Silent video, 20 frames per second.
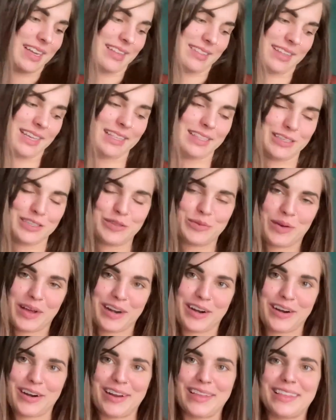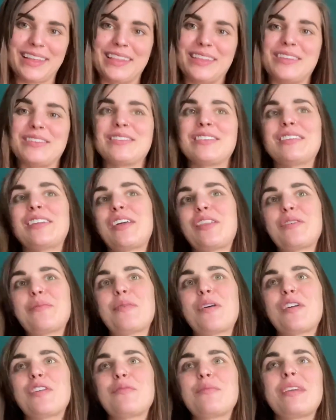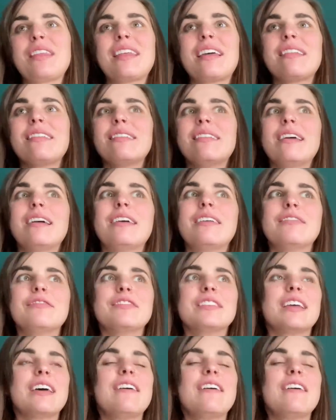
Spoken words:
like the sweater, and then there's another part of me that loves